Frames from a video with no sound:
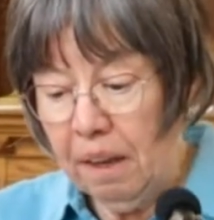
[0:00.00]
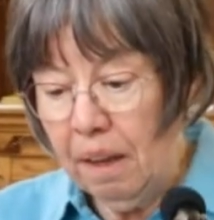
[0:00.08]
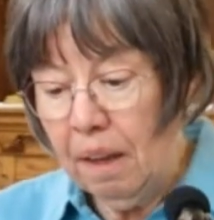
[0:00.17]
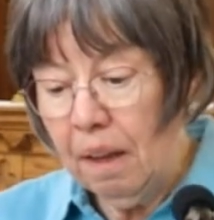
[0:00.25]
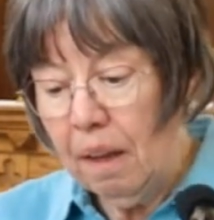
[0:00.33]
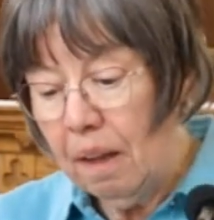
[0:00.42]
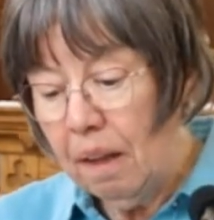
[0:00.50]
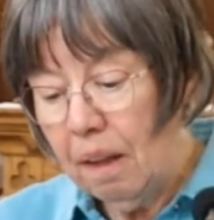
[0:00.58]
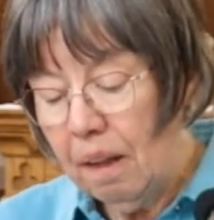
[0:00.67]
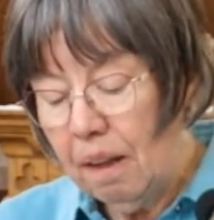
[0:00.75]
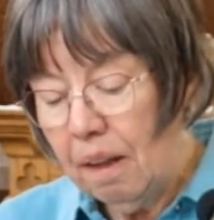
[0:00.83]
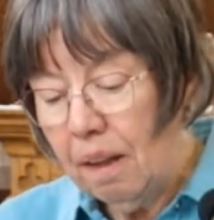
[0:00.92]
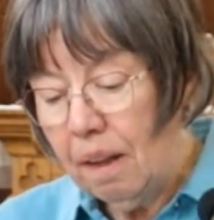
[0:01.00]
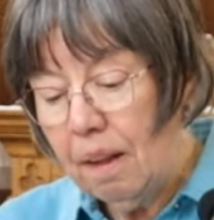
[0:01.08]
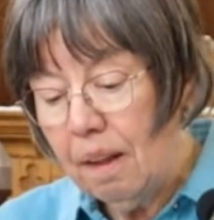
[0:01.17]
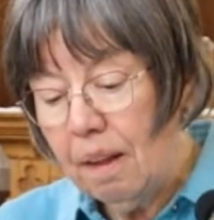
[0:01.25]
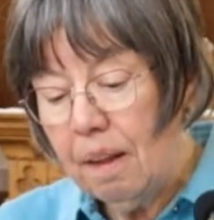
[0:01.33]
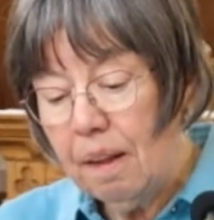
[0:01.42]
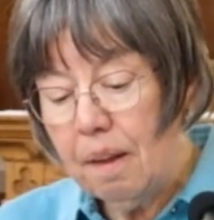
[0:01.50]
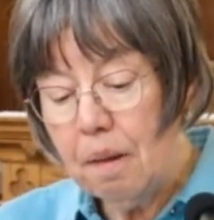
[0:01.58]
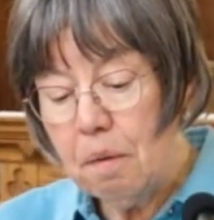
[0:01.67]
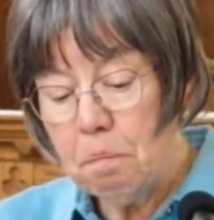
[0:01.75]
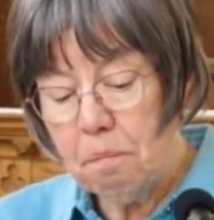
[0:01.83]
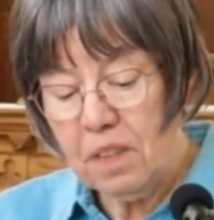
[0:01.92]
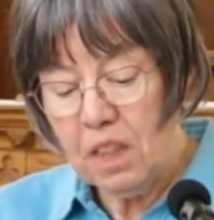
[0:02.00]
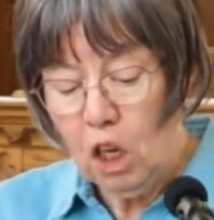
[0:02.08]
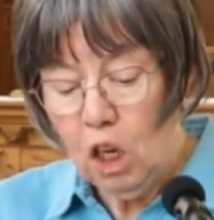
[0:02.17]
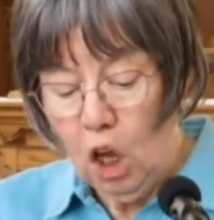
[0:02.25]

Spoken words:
(no one is talking)